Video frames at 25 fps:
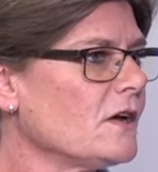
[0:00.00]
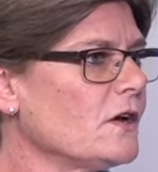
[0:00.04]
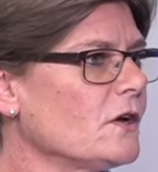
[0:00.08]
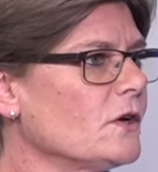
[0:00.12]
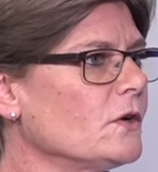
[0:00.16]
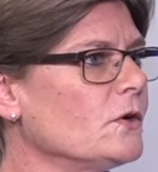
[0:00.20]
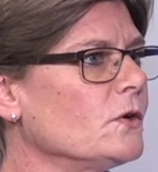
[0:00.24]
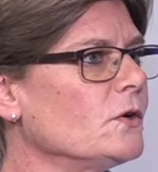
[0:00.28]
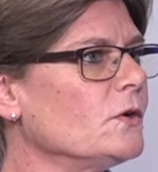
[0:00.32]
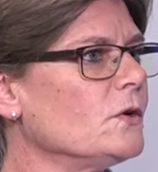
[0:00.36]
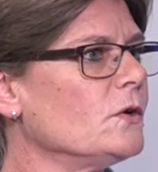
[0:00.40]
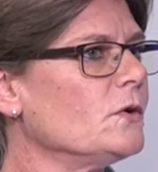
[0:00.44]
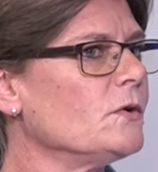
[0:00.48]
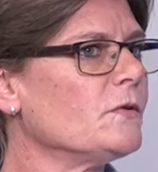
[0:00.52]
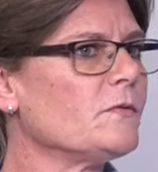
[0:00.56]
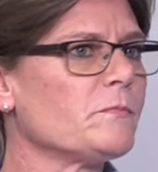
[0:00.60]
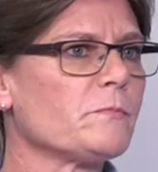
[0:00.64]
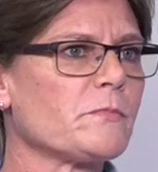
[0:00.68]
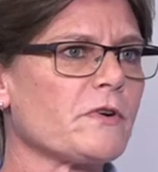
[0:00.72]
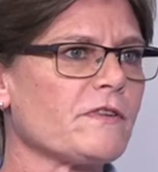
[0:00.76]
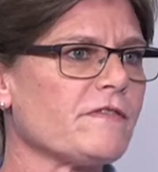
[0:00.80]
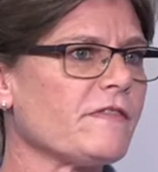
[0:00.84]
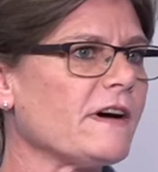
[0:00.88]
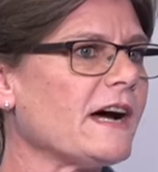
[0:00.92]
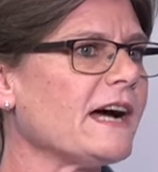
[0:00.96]
who
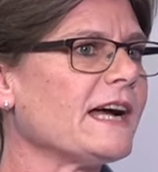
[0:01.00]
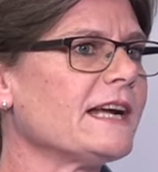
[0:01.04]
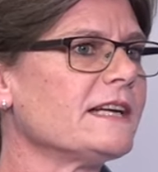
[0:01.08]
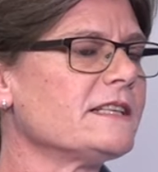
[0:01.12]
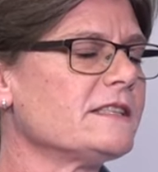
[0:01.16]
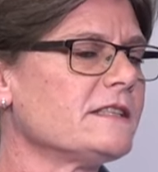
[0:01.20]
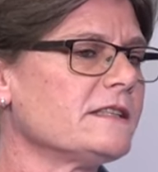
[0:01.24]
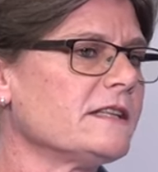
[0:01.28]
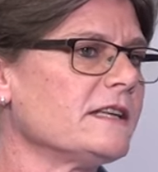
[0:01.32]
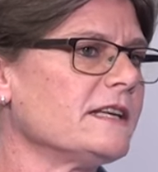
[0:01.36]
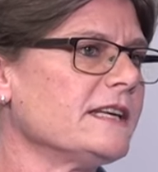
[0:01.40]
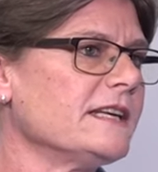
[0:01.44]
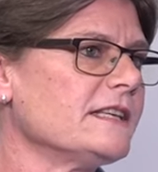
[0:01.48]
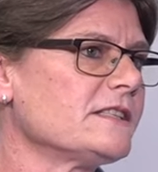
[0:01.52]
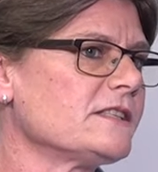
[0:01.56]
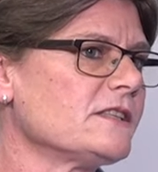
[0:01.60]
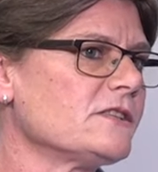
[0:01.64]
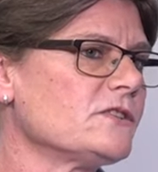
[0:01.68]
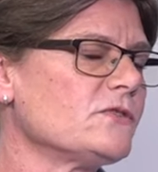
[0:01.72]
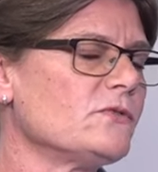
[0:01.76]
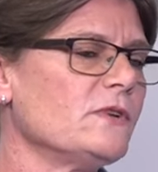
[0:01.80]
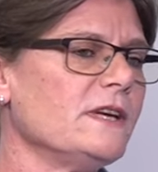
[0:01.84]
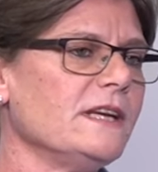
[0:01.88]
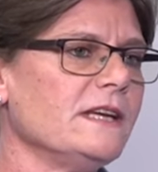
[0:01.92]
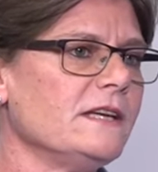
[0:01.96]
provide the
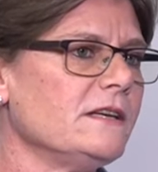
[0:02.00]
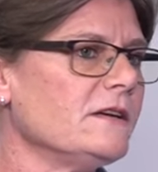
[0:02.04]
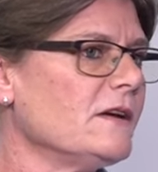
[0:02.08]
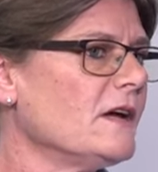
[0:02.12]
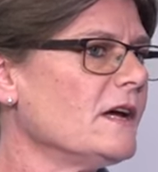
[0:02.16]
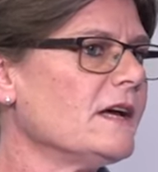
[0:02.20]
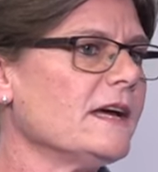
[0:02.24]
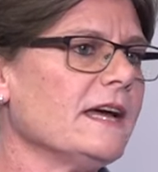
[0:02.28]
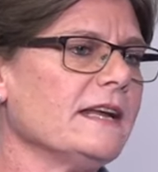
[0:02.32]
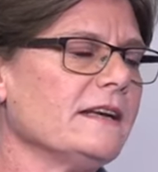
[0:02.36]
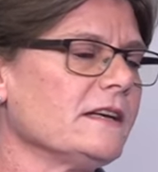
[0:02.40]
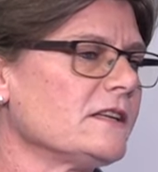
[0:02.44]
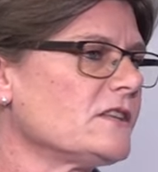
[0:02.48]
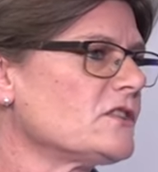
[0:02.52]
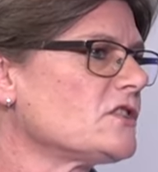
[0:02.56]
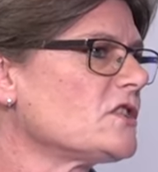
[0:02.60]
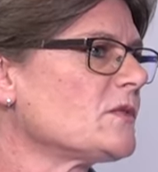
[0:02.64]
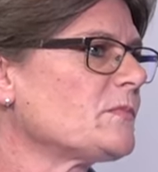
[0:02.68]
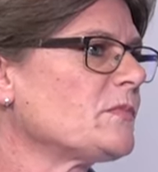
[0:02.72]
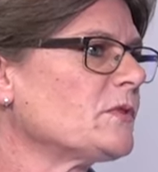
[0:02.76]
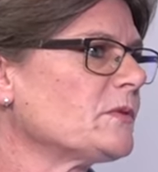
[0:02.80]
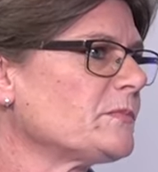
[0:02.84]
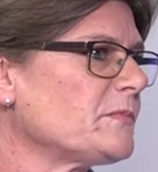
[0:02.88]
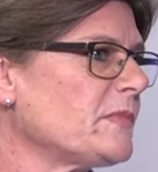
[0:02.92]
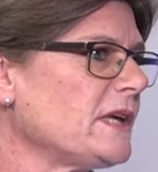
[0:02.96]
necessary, and it's
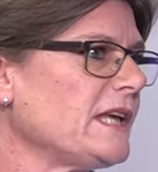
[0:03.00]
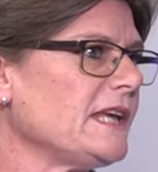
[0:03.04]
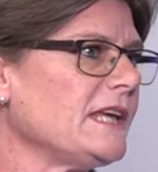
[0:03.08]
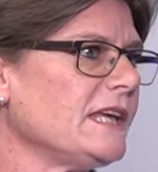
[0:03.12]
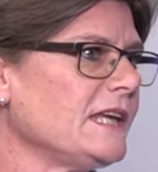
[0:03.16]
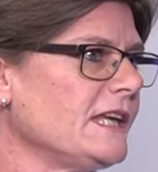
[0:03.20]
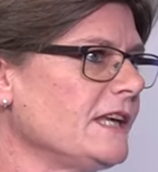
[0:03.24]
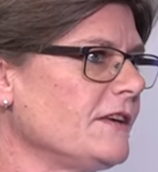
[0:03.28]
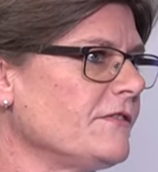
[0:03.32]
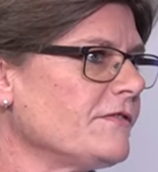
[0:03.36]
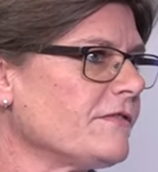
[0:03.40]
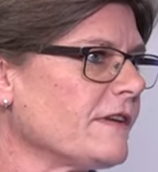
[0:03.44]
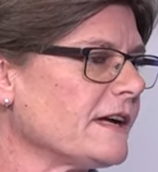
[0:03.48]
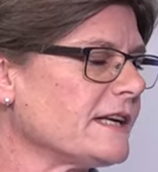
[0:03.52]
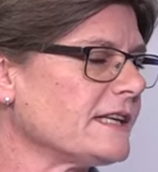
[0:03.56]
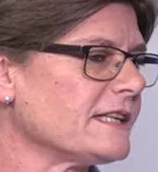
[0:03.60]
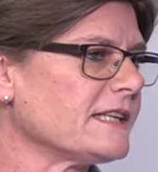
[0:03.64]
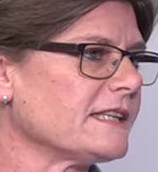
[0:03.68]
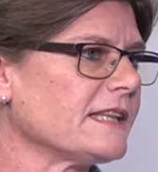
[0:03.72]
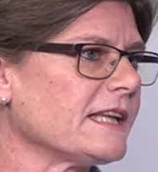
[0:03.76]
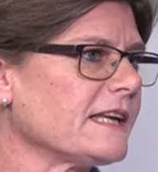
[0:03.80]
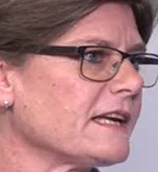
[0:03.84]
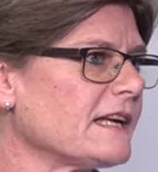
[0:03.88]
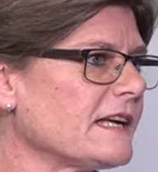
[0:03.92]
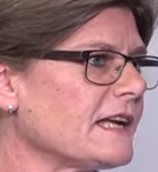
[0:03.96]
triple BE
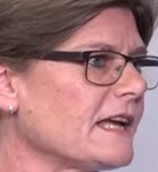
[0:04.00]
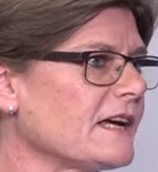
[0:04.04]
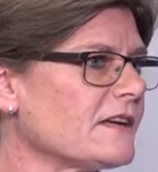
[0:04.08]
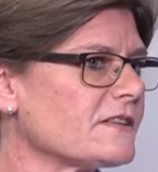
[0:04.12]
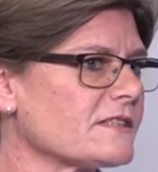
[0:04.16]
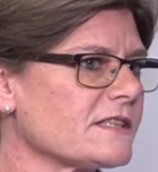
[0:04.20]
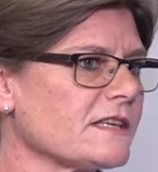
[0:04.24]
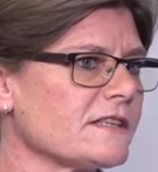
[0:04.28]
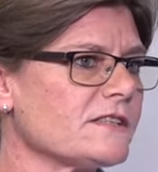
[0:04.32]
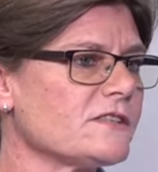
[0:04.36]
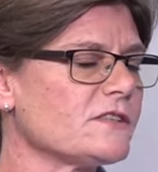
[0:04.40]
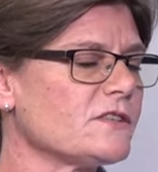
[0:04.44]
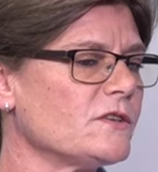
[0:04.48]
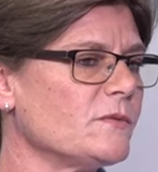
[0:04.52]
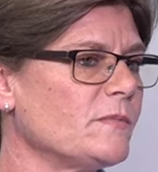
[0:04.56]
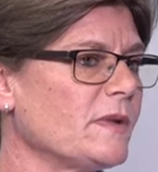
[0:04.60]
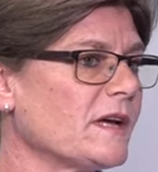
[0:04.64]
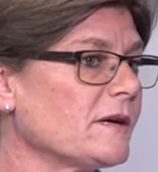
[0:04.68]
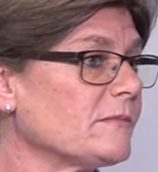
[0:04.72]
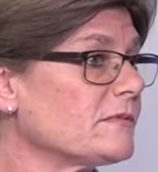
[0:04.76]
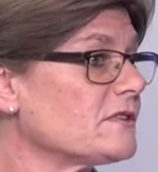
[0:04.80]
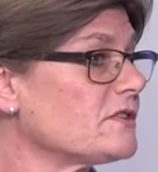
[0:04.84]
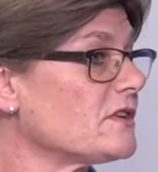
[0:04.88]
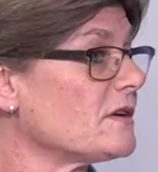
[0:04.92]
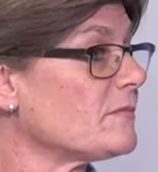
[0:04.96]
funding that allows us to be
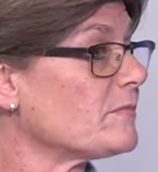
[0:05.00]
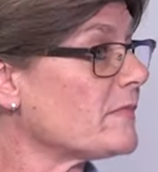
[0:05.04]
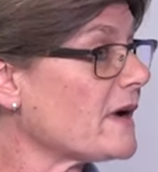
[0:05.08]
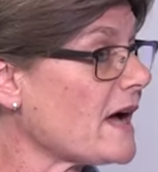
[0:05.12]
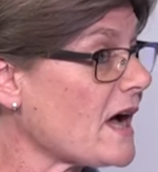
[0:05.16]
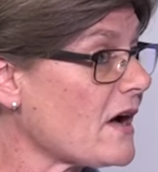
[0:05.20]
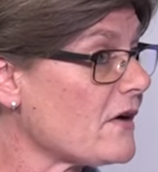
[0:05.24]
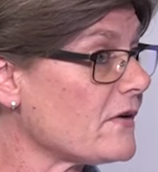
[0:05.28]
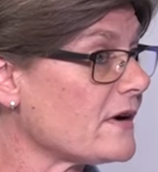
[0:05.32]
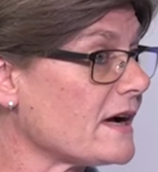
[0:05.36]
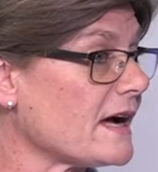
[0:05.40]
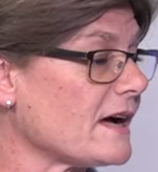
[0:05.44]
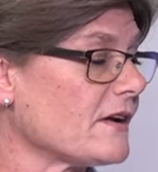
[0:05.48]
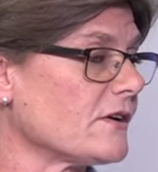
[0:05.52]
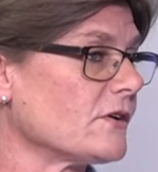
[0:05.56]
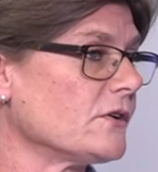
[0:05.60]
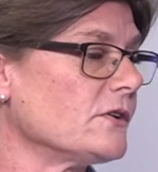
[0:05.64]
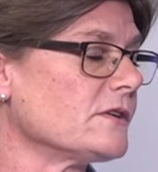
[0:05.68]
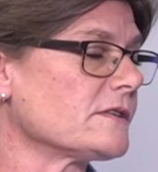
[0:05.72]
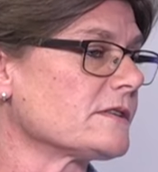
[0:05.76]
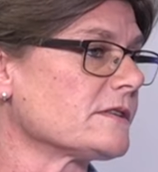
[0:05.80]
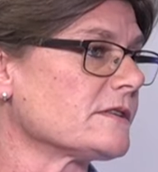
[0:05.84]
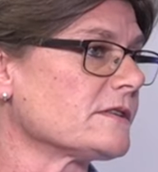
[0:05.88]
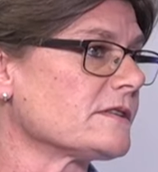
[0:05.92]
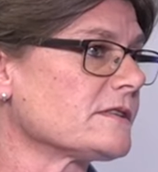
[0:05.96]
able to empower our
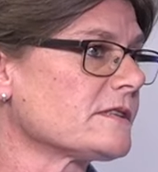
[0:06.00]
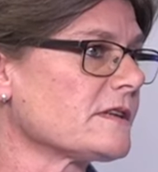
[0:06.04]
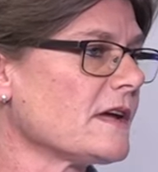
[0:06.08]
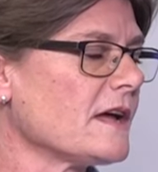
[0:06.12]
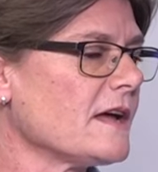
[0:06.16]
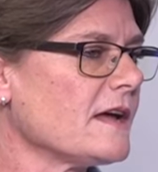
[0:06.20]
nurses